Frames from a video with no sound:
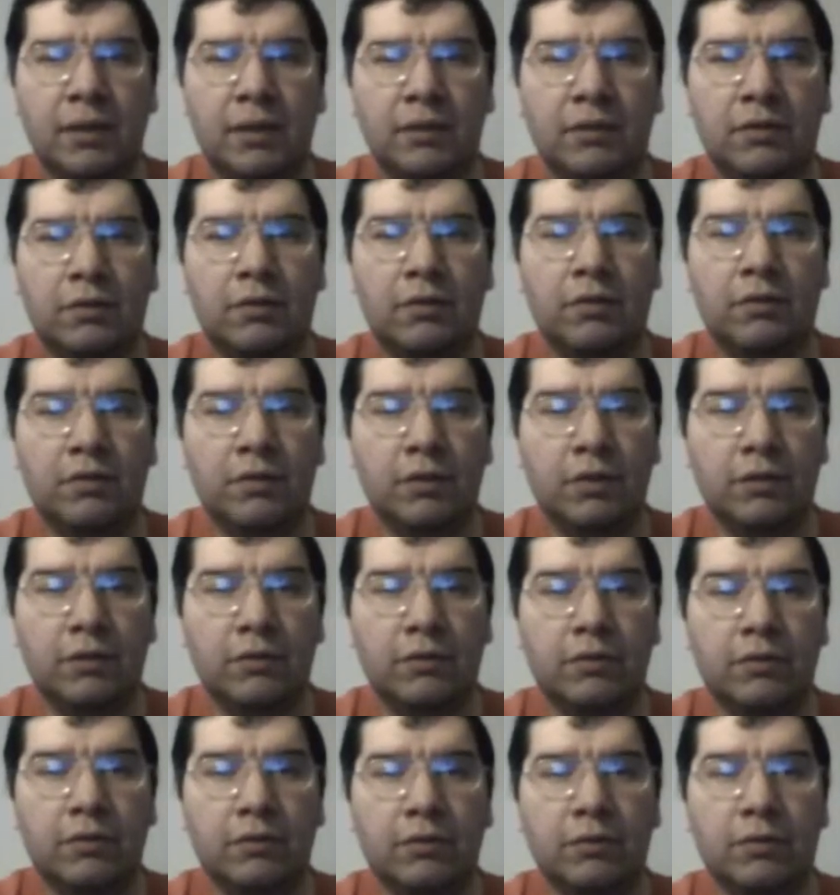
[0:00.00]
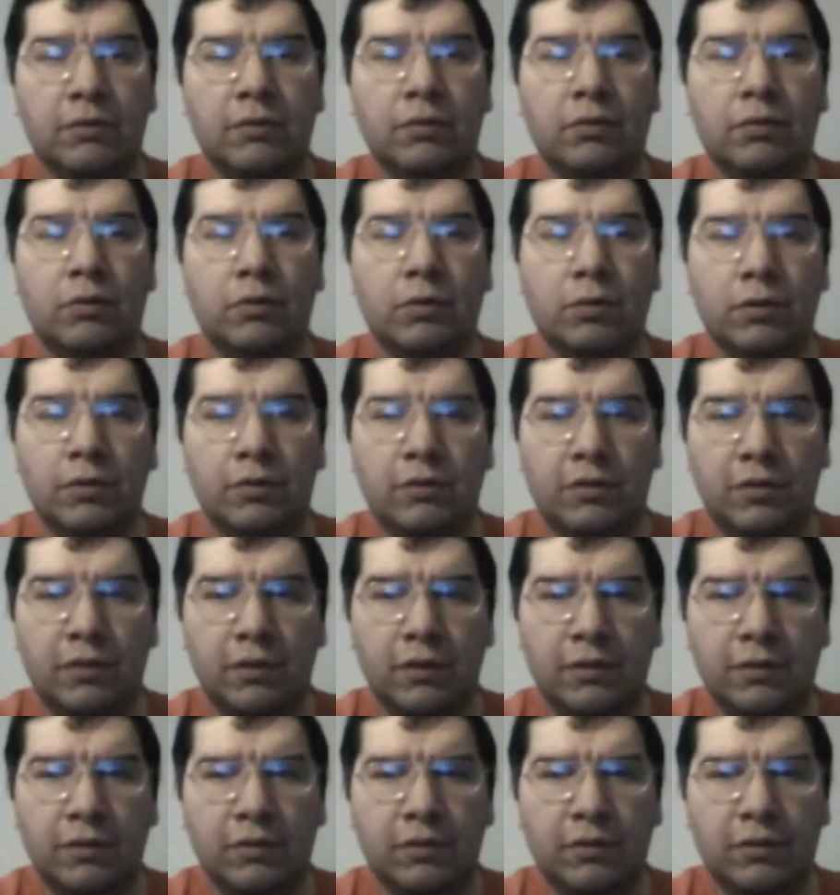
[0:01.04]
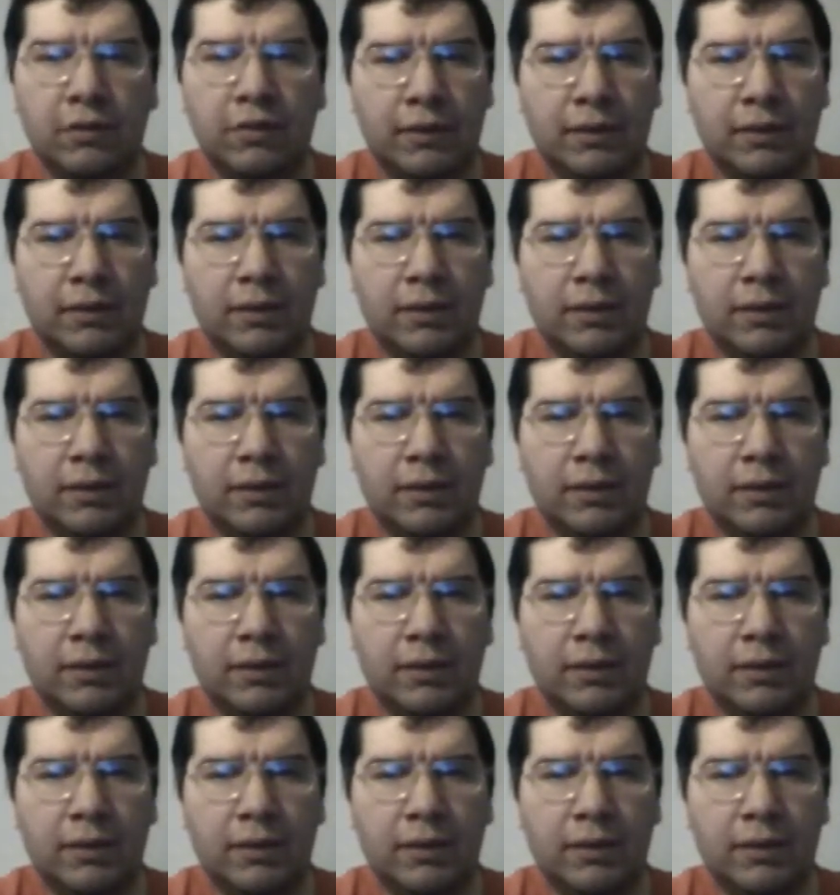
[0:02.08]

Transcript: into the shield's origins